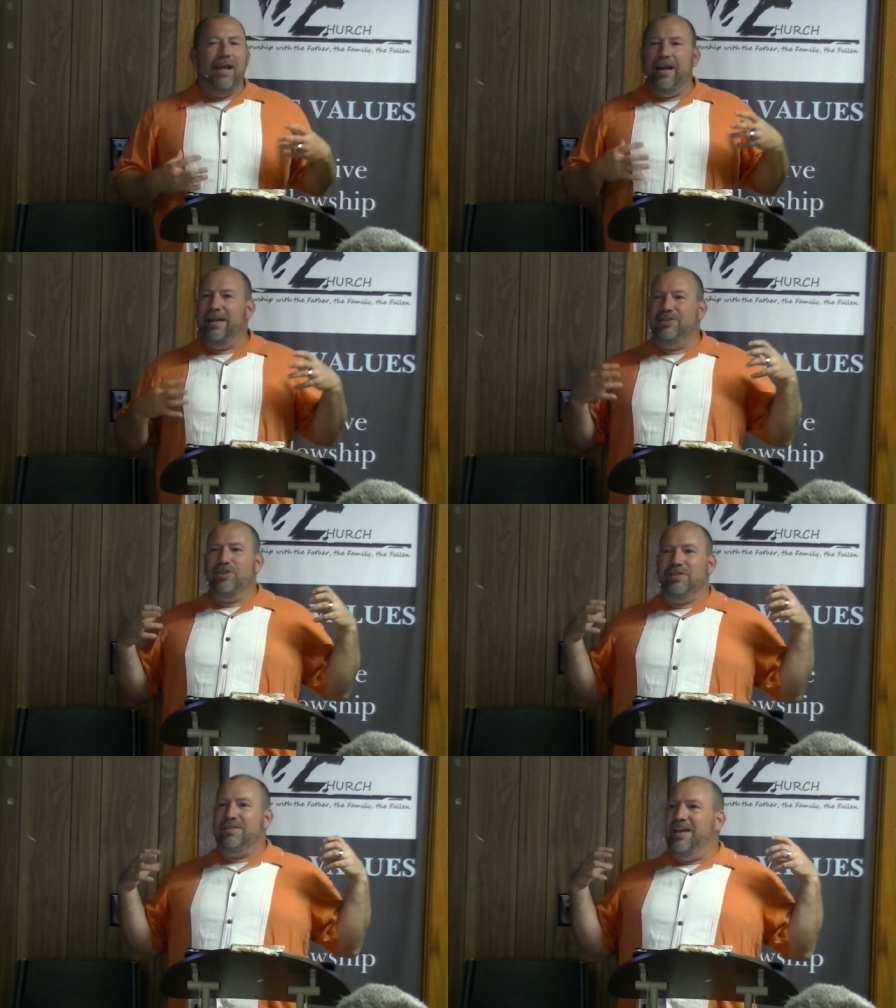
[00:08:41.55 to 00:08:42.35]
And he's
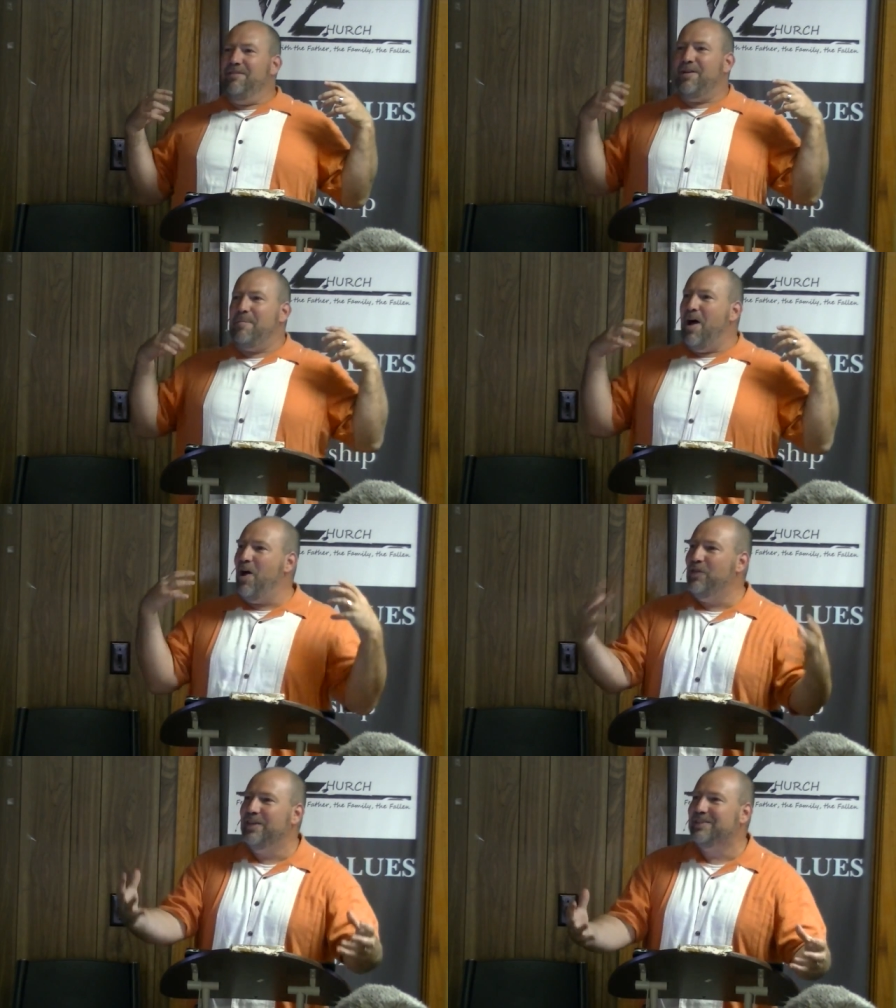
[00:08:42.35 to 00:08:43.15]
just giving them
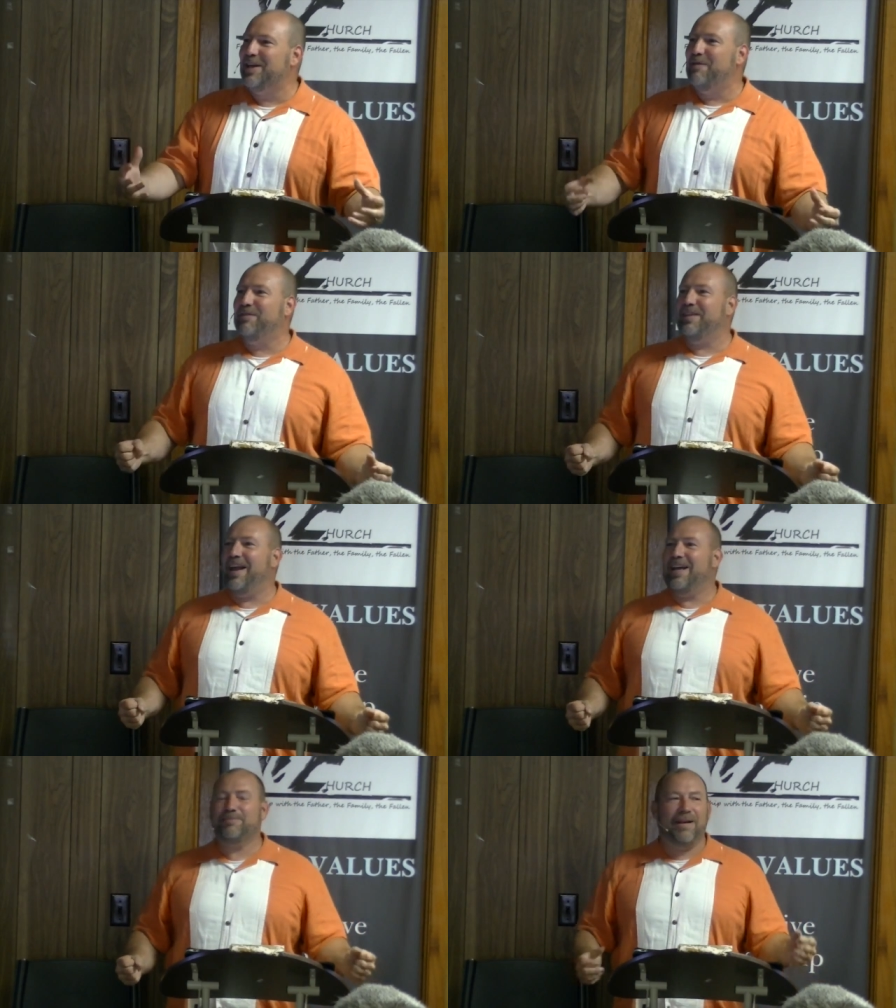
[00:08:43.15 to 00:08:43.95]
all this stuff at the
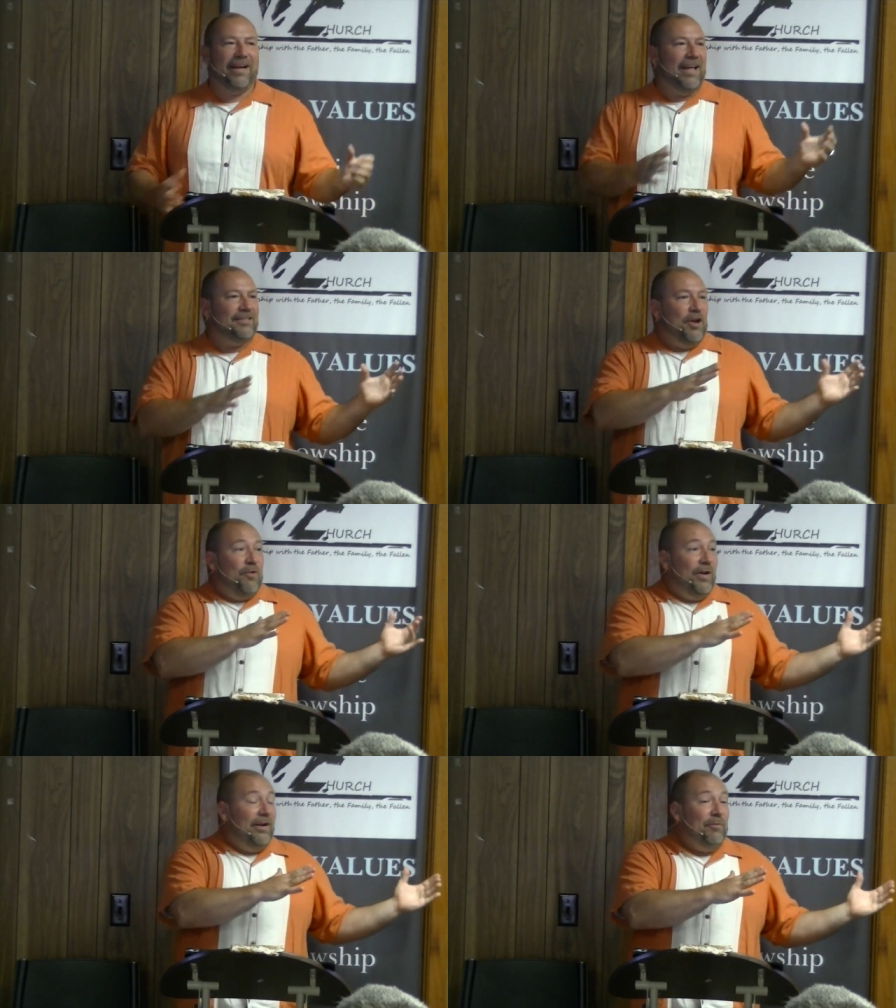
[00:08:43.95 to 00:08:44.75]
last minute. That's
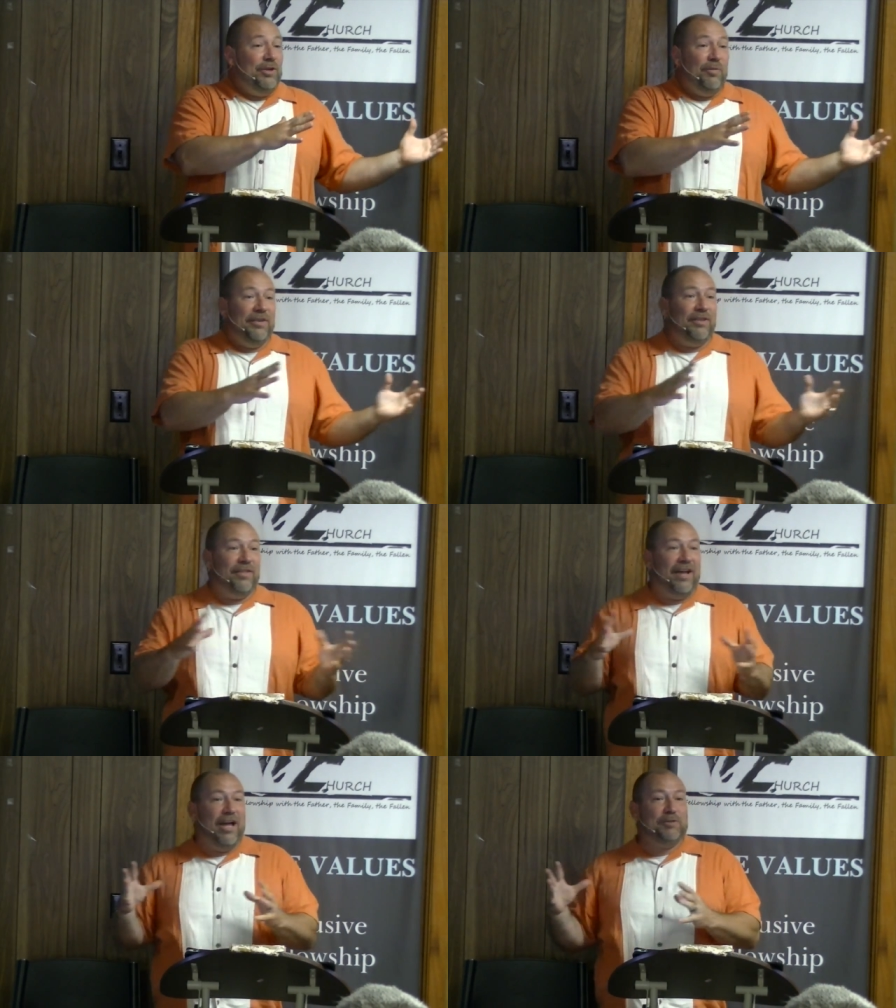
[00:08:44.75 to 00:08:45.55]
really, when you read through
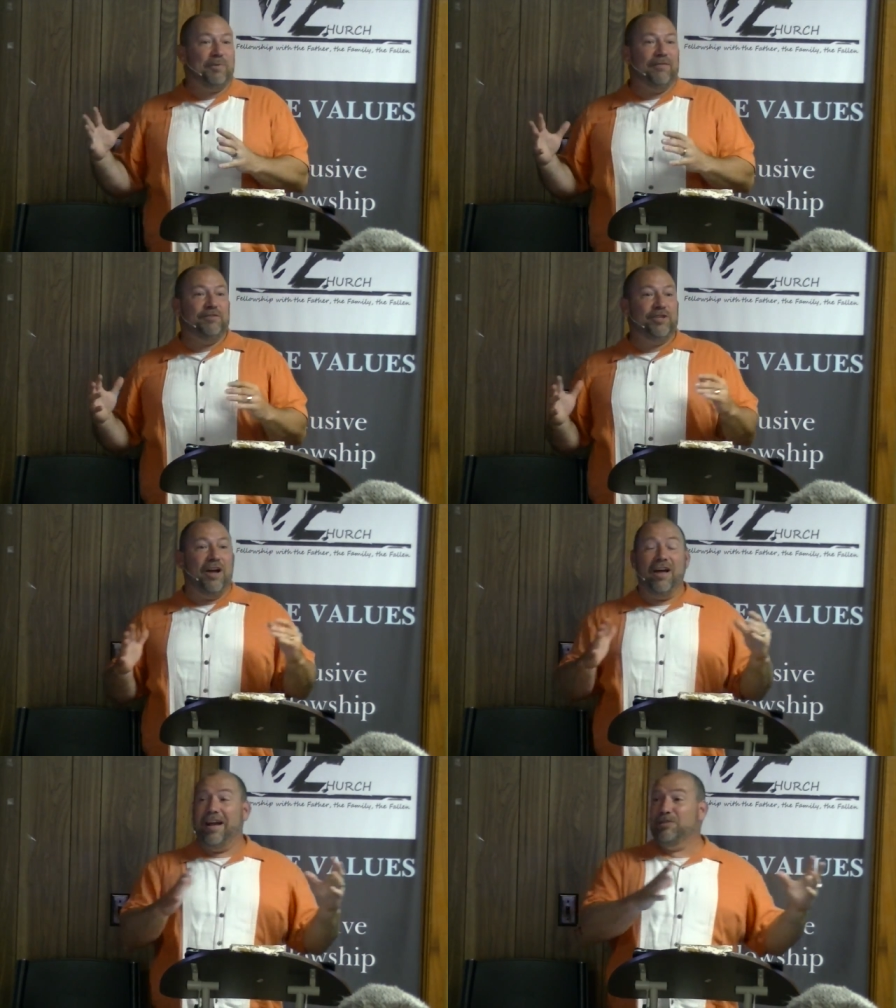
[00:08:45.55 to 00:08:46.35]
the Gospel of
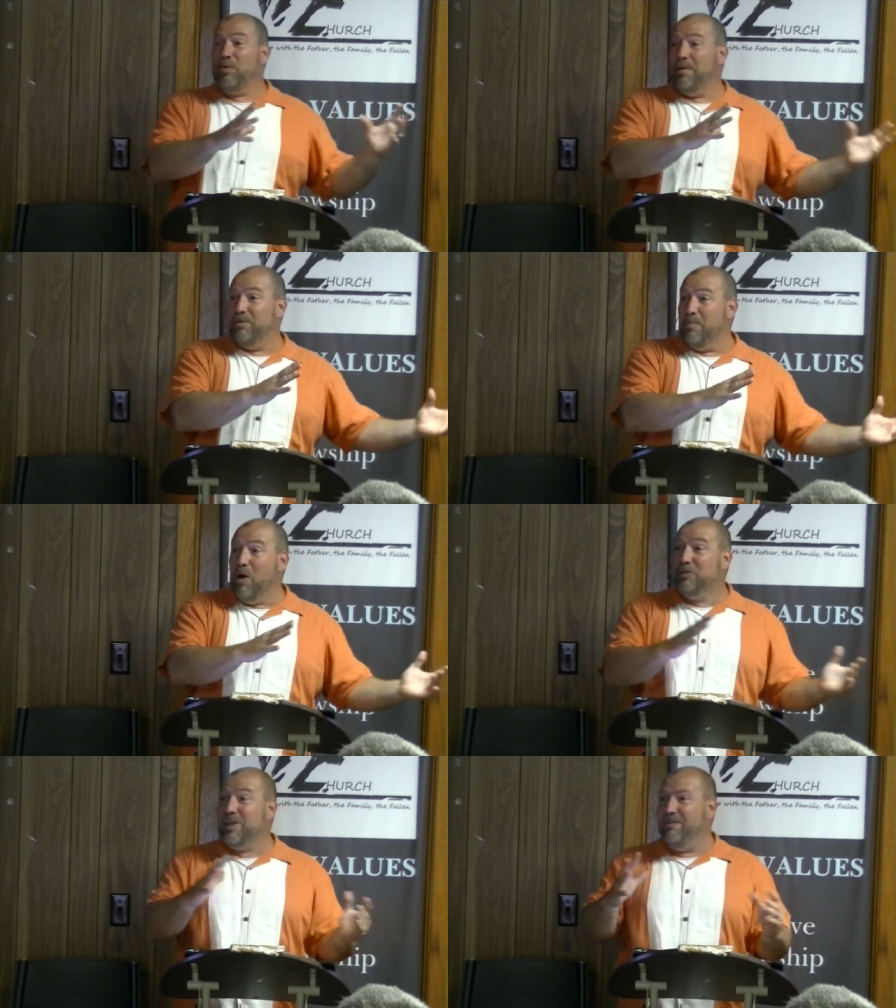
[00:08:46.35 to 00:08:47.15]
John, that's what
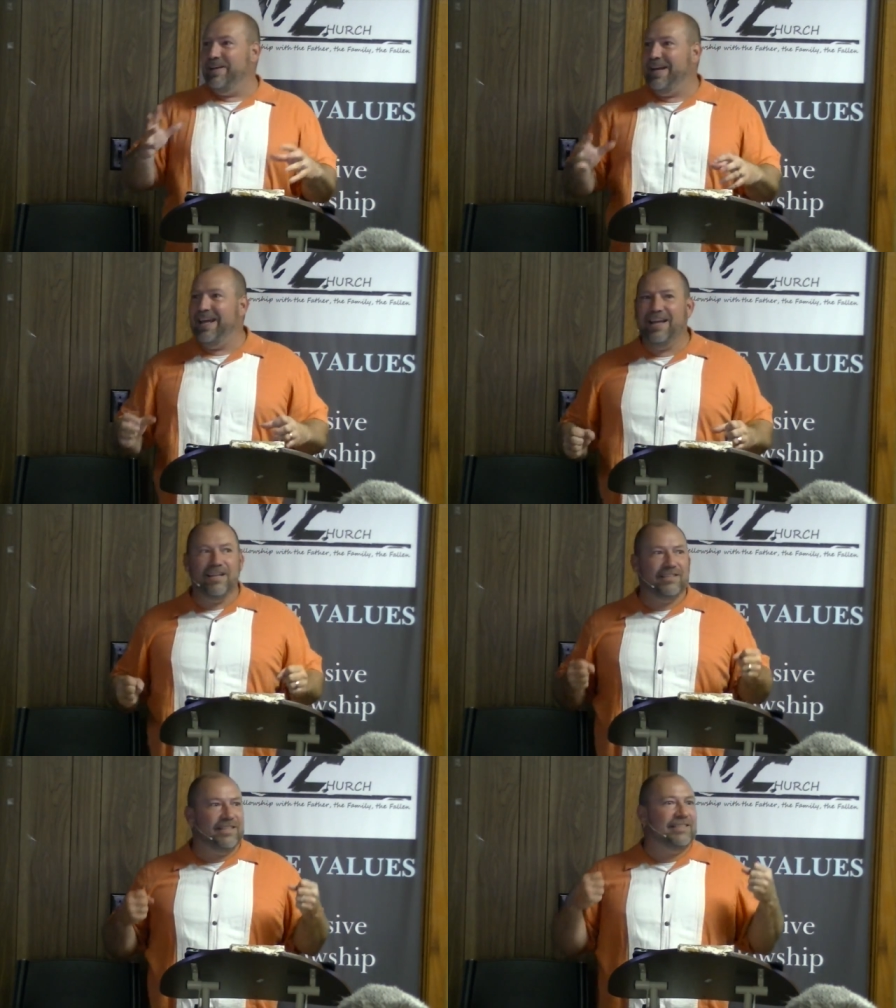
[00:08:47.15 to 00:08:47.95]
most of it is.